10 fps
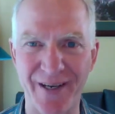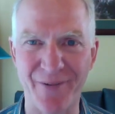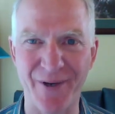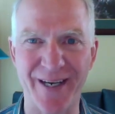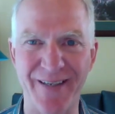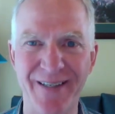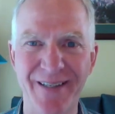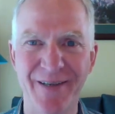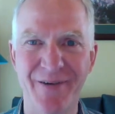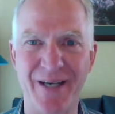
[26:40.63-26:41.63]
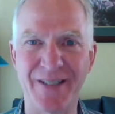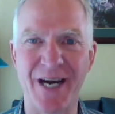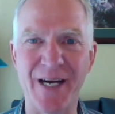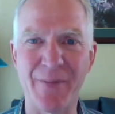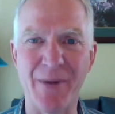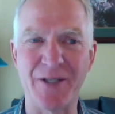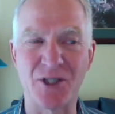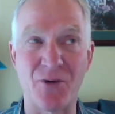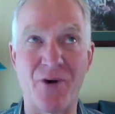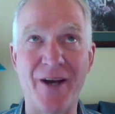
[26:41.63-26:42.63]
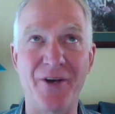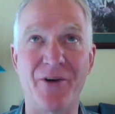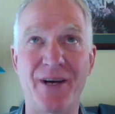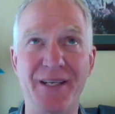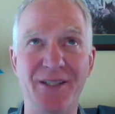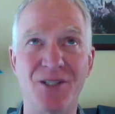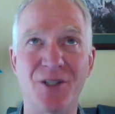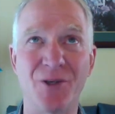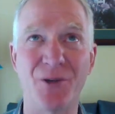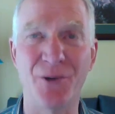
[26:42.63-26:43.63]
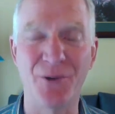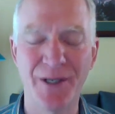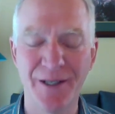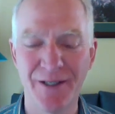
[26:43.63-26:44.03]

And when I talk about surrendering to,